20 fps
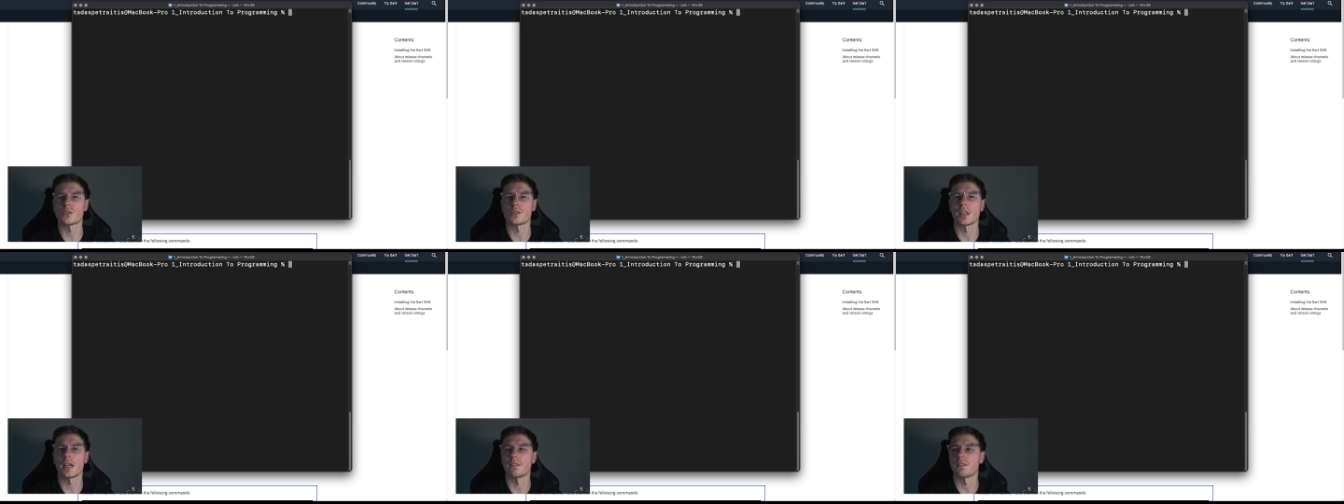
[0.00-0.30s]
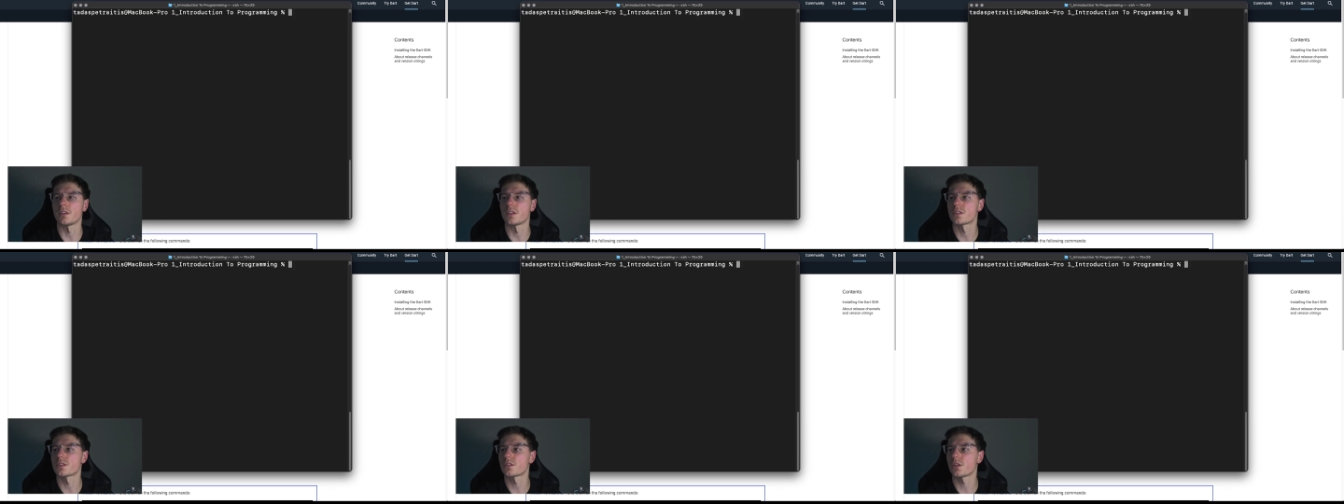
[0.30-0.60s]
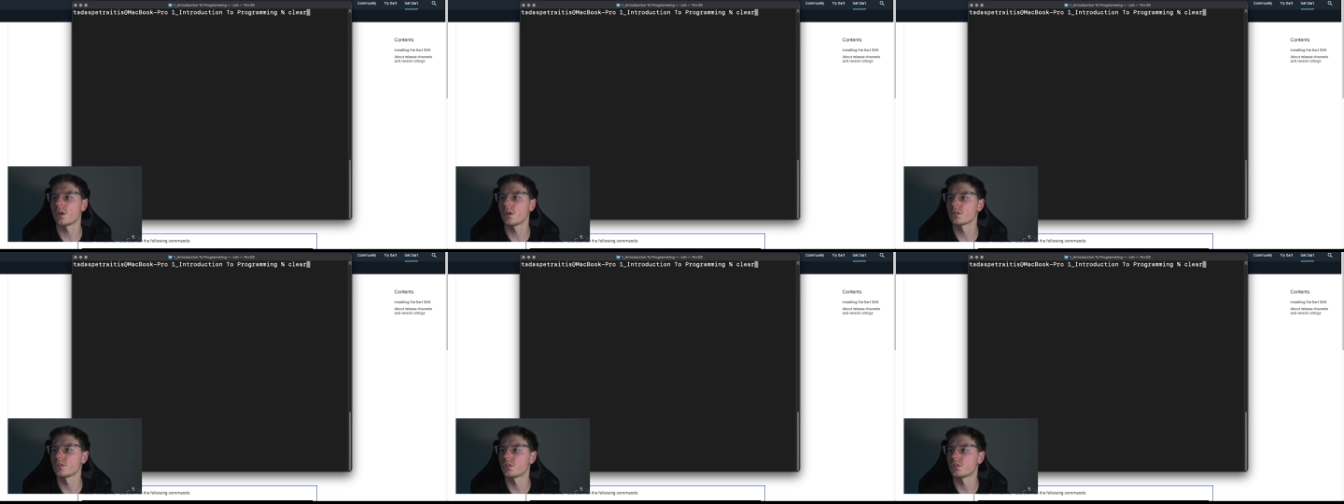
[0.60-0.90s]
Once you have it
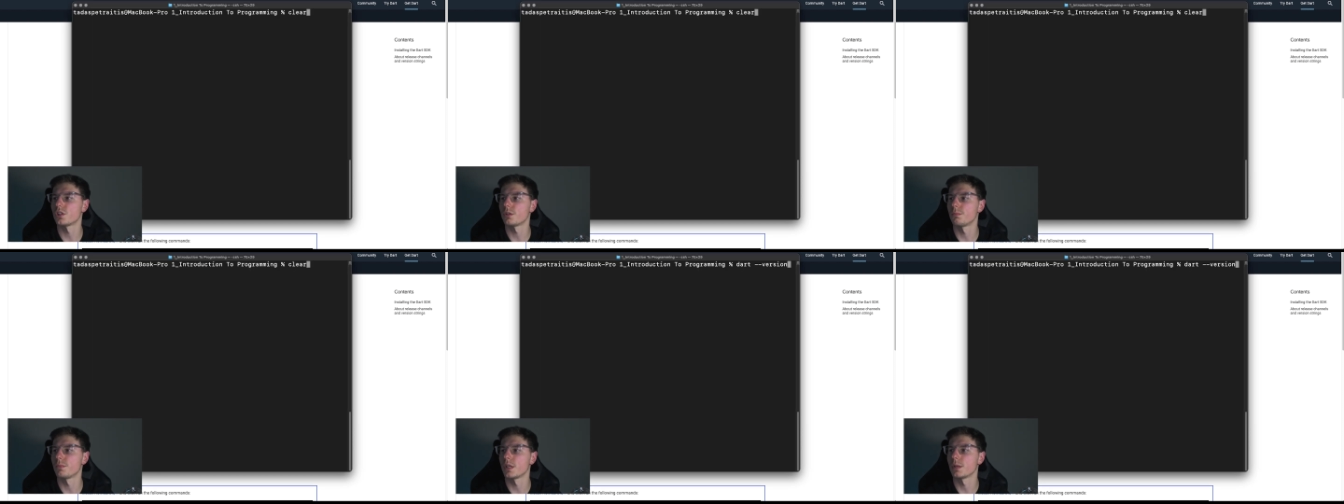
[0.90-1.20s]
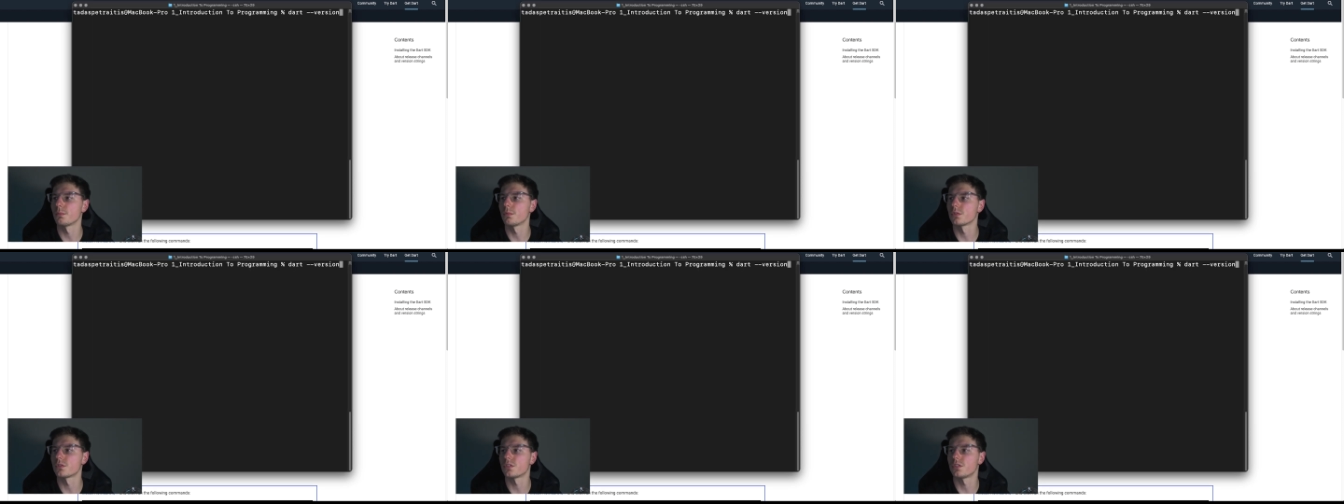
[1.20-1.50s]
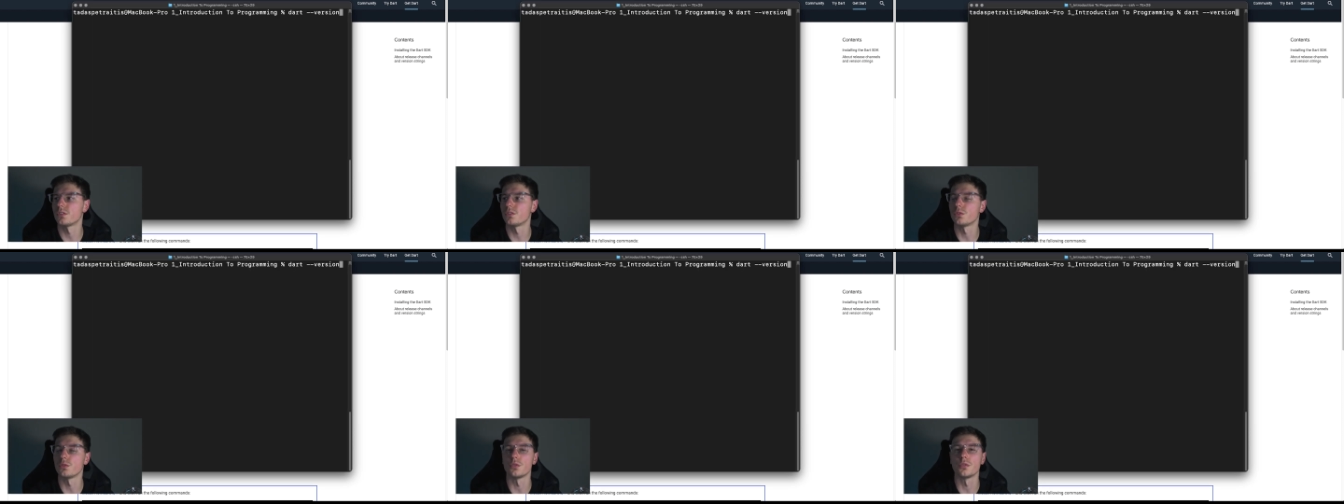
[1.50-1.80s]
installed, you should be able
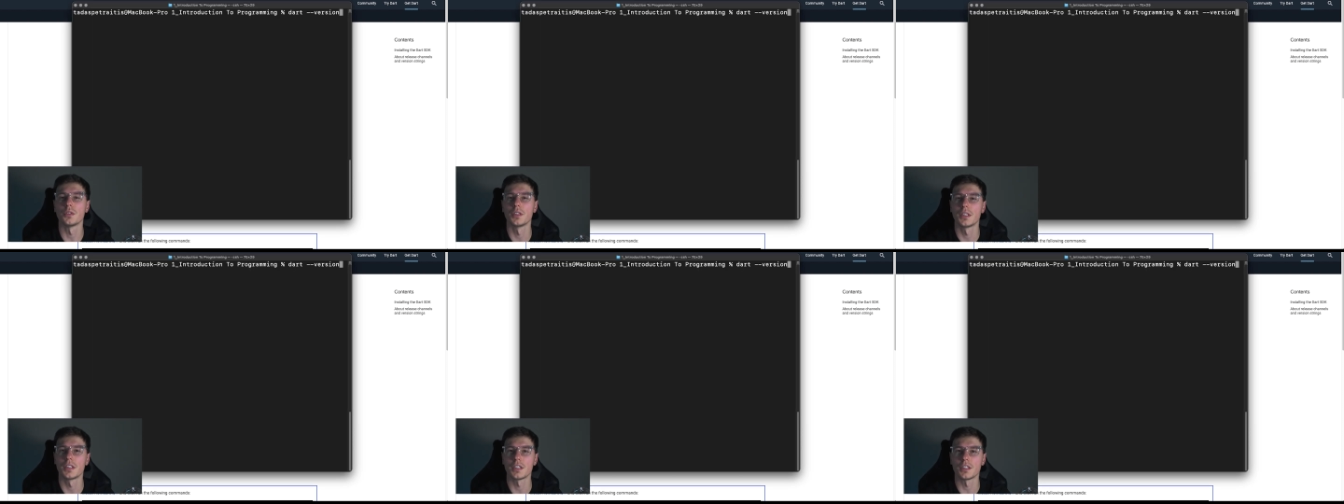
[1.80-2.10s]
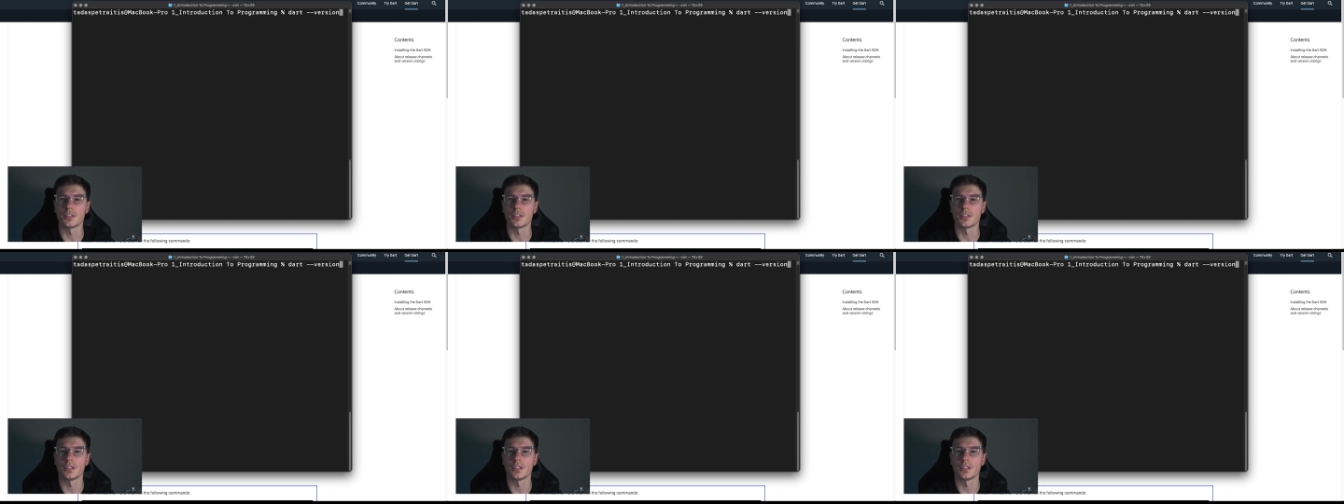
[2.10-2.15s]
to do